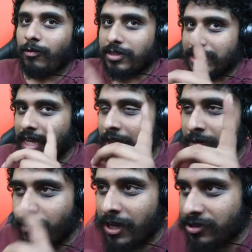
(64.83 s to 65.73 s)
Once again, I
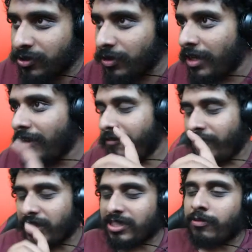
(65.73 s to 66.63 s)
remind you,
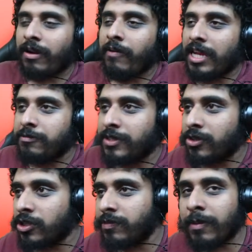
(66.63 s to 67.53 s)
fixture rearrangements
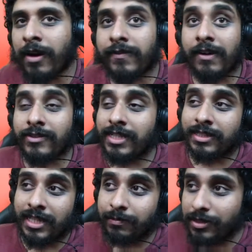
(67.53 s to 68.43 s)
cost me about 5 or
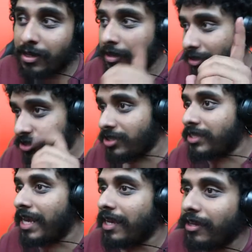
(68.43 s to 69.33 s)
6 tips.
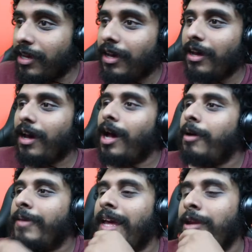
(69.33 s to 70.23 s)
Just saying.
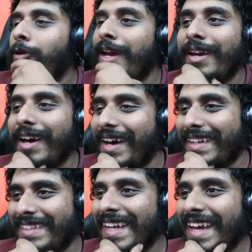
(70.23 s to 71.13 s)

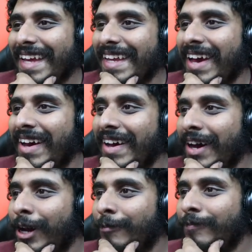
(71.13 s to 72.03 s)
I
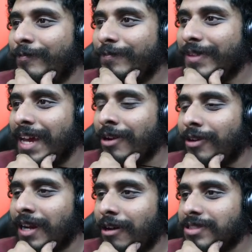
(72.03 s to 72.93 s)

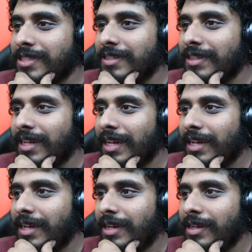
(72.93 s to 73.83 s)
got Carlton,
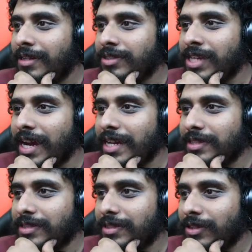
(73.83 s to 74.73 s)

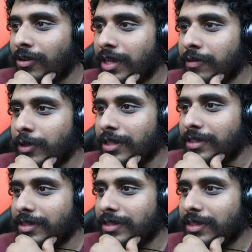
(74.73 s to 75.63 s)
Giants,
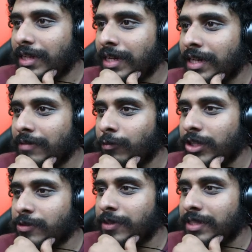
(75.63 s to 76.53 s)
Collingwood,
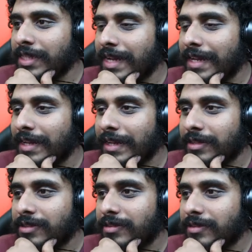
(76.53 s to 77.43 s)
Richmond and
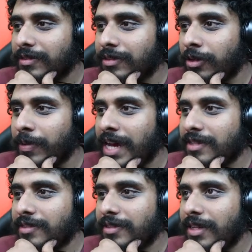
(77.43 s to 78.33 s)
Adelaide. Not
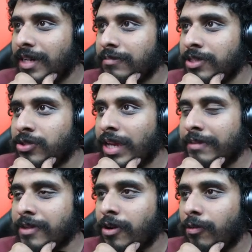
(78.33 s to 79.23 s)
bad. The 2
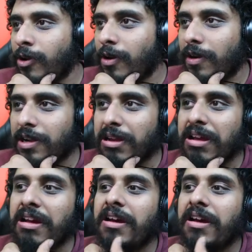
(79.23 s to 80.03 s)
games I got wrong,